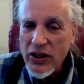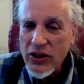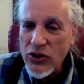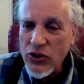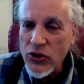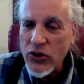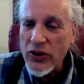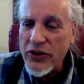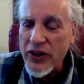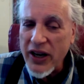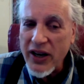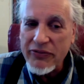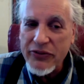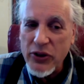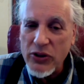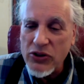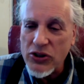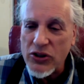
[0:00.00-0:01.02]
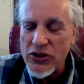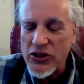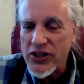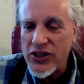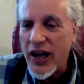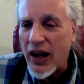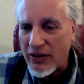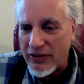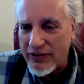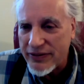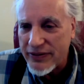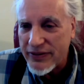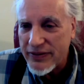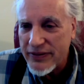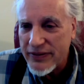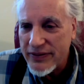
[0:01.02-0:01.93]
you're their future self.